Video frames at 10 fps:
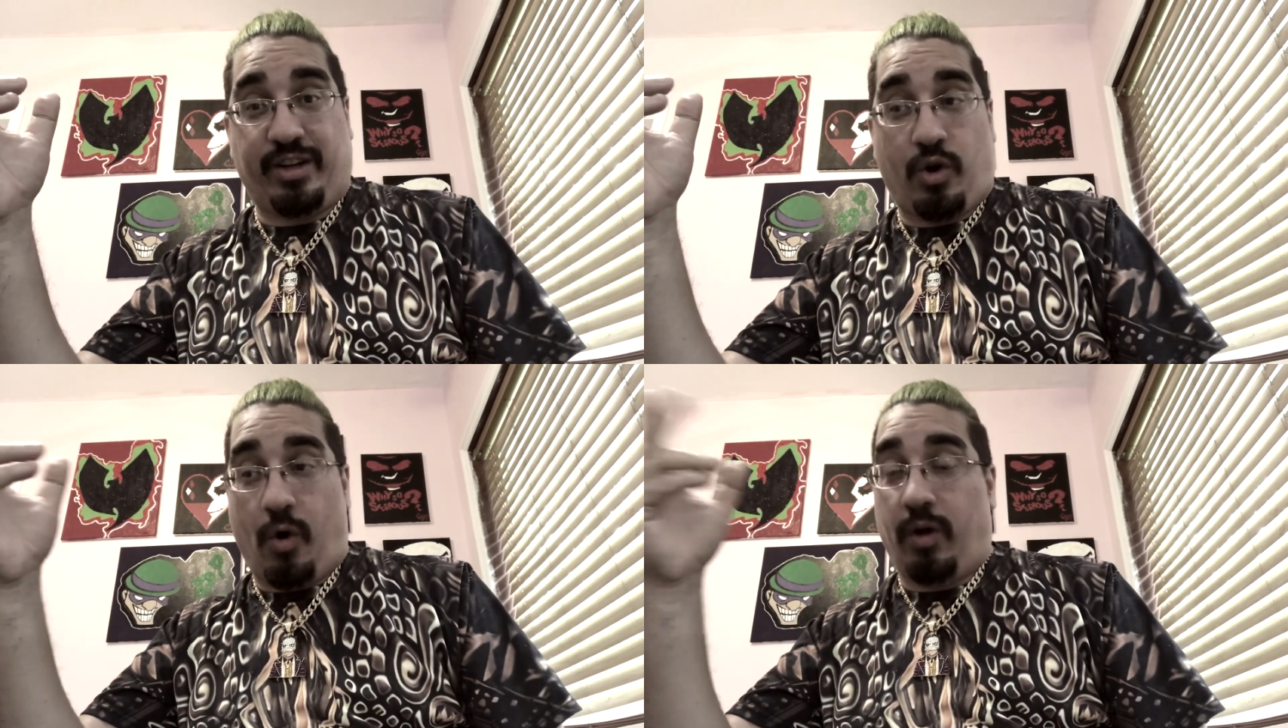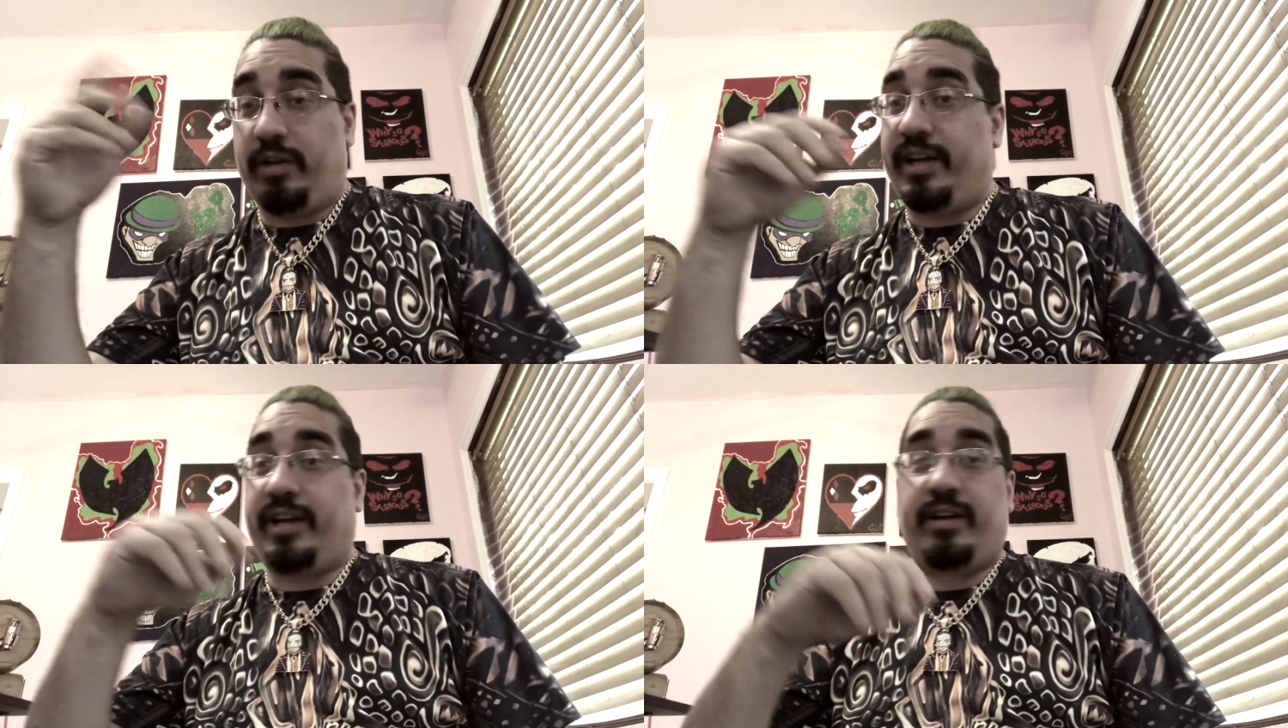the
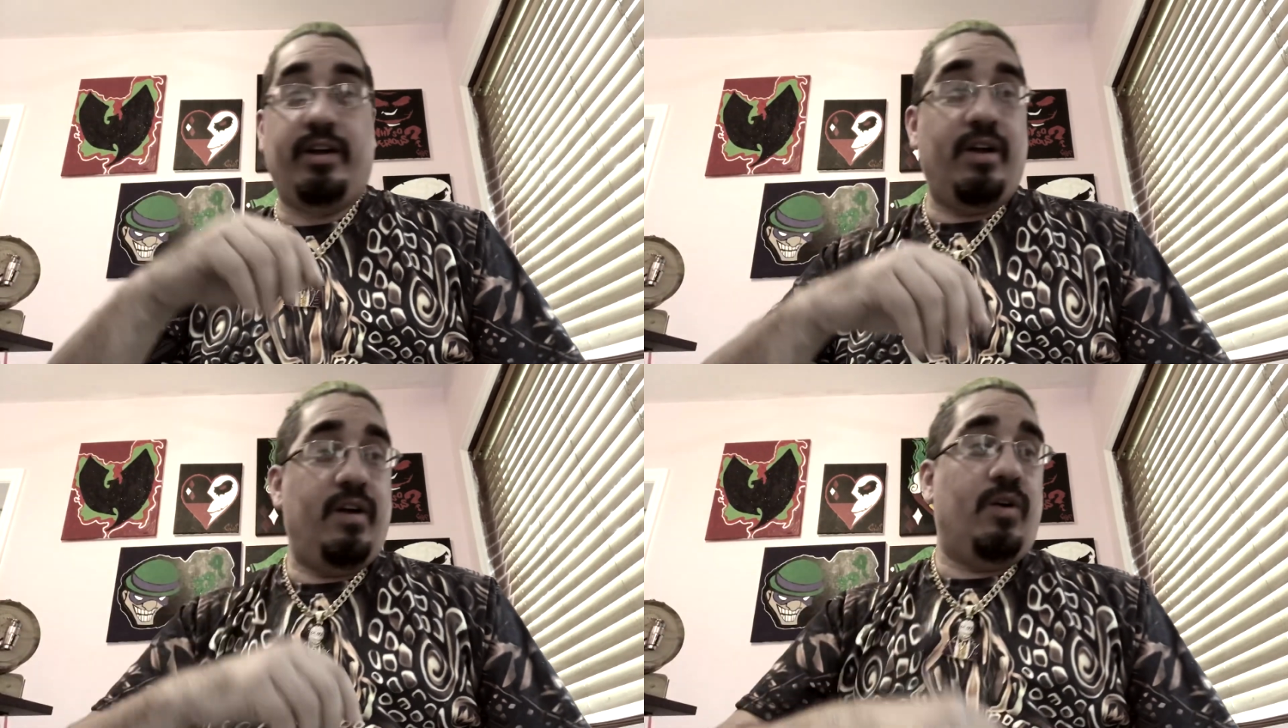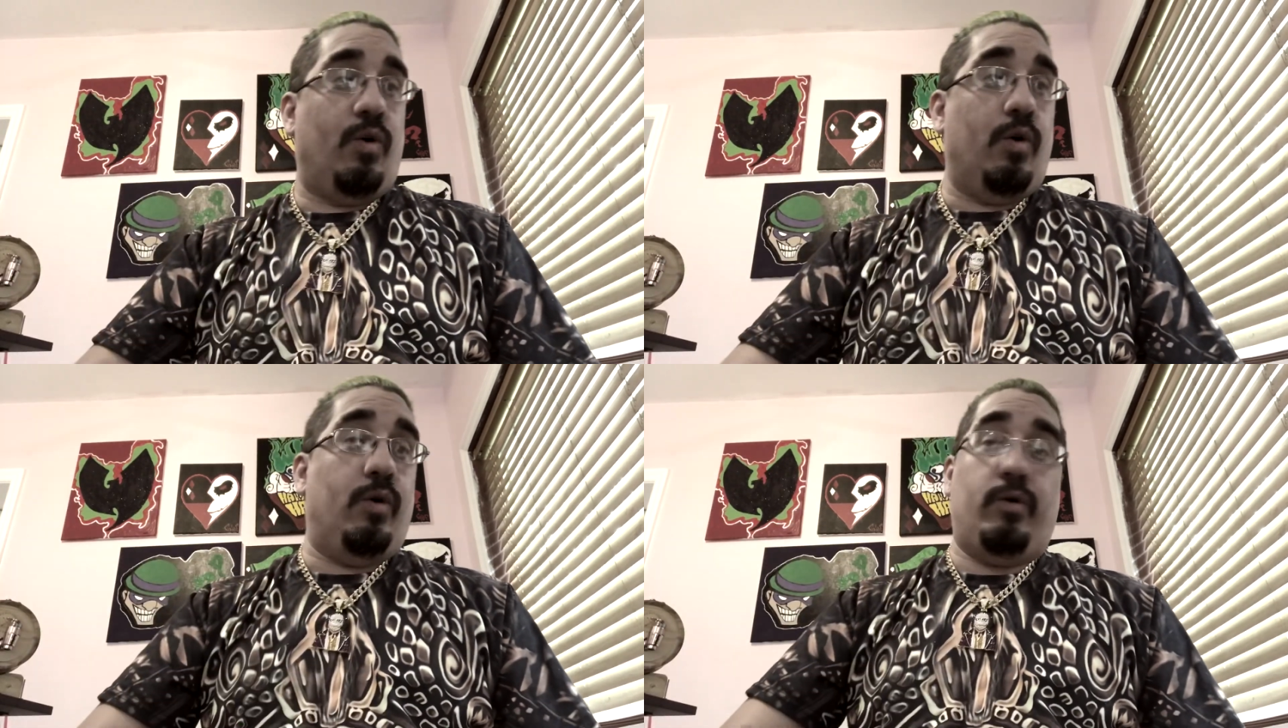calling
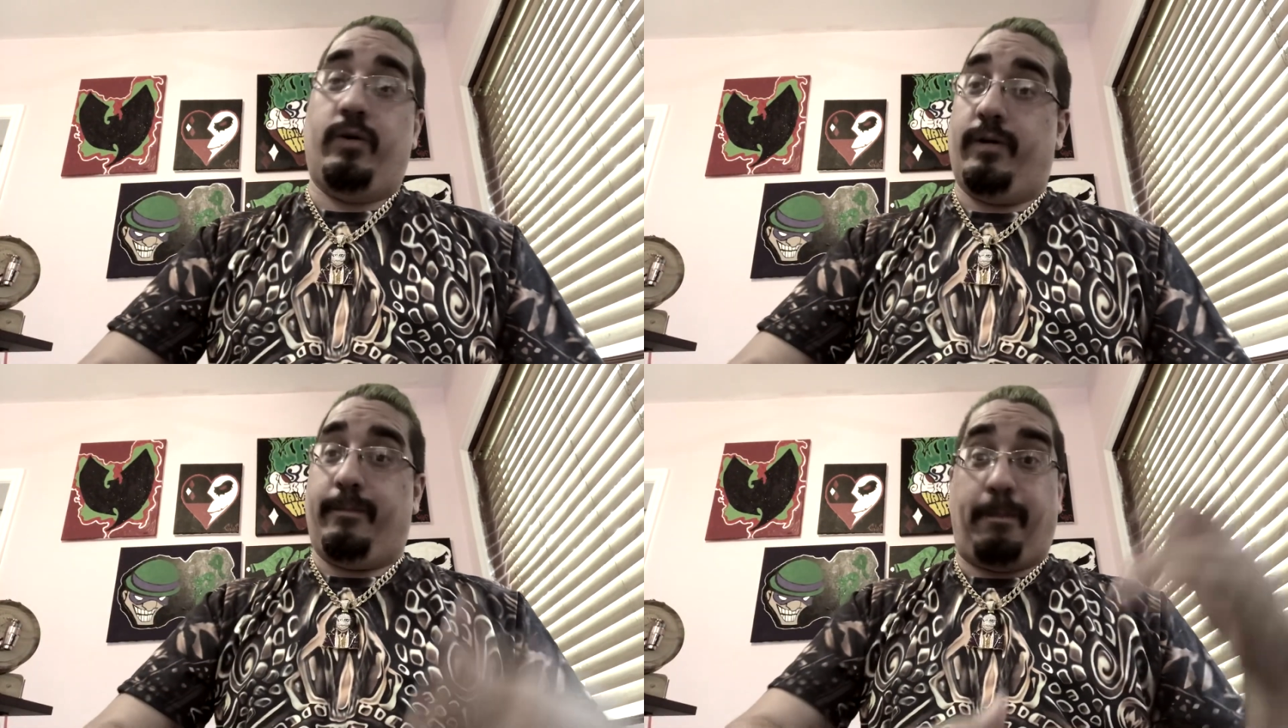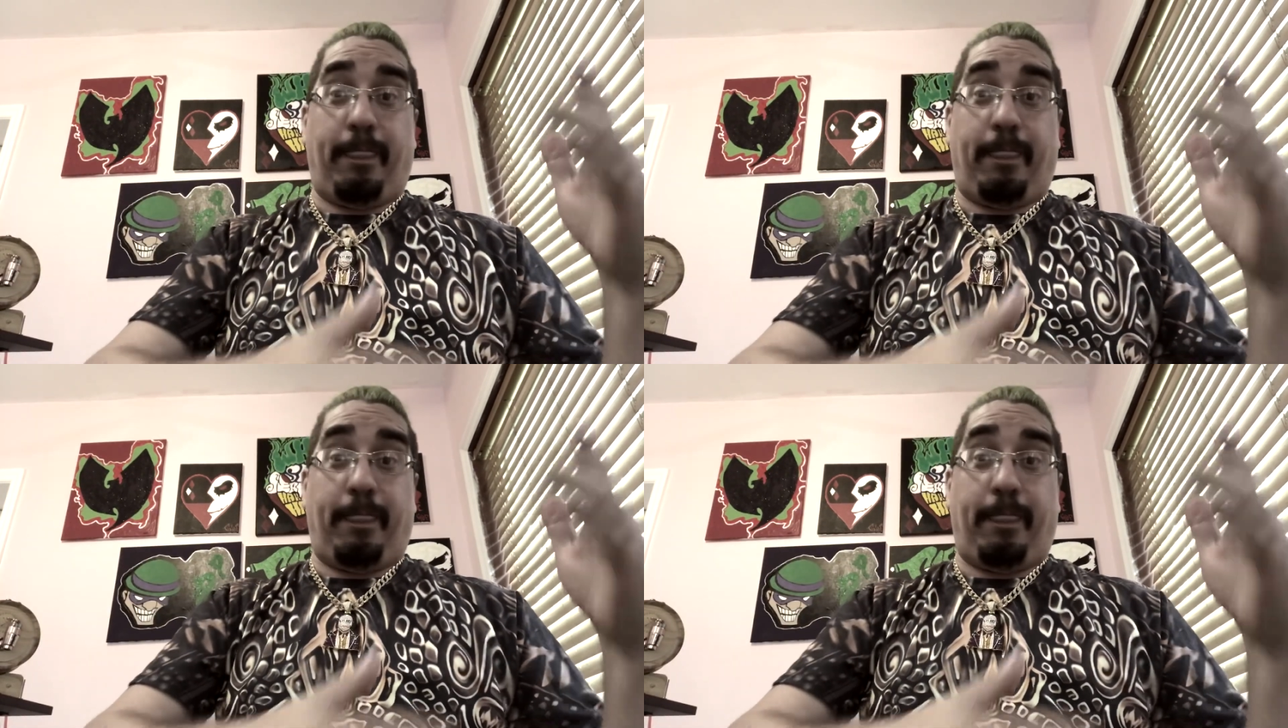or,